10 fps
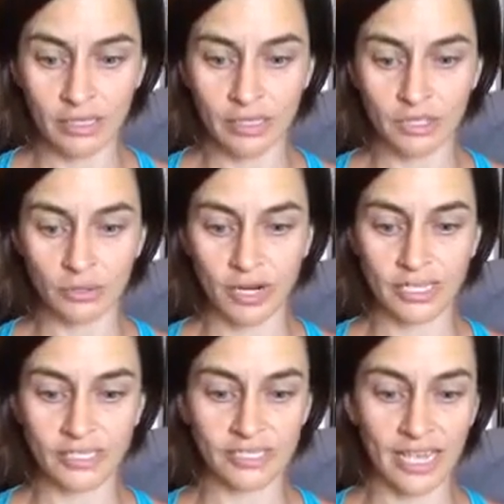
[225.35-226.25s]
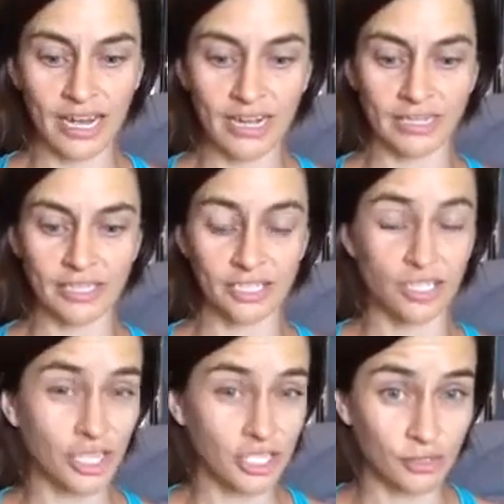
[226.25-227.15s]
psoriasis, headaches,
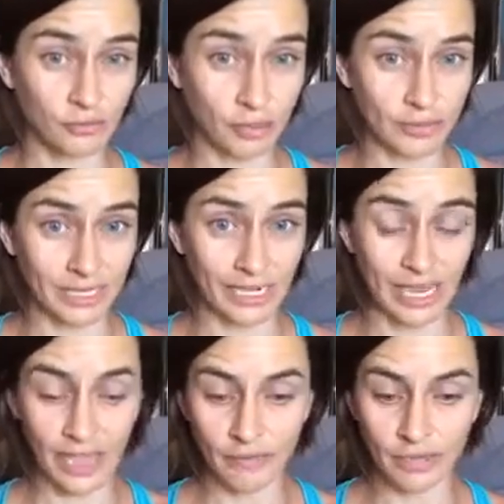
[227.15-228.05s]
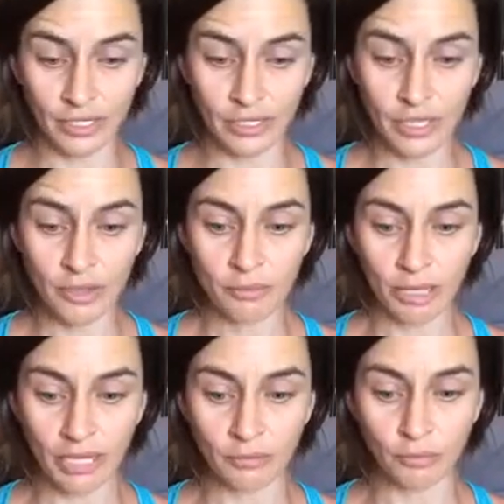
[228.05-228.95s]
digestive upset, heavy,
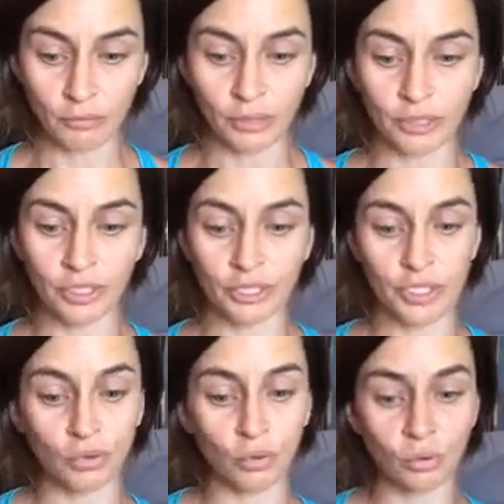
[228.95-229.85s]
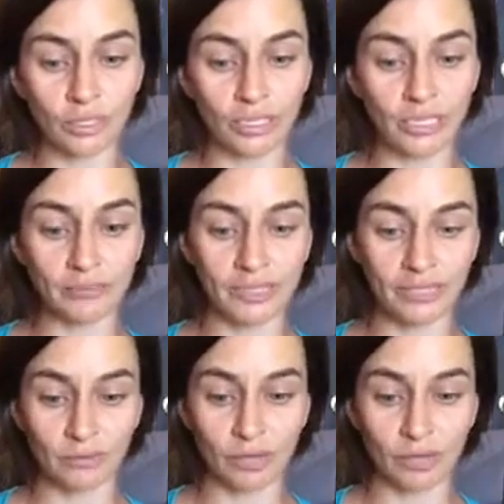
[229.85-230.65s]
painful periods, swollen limbs,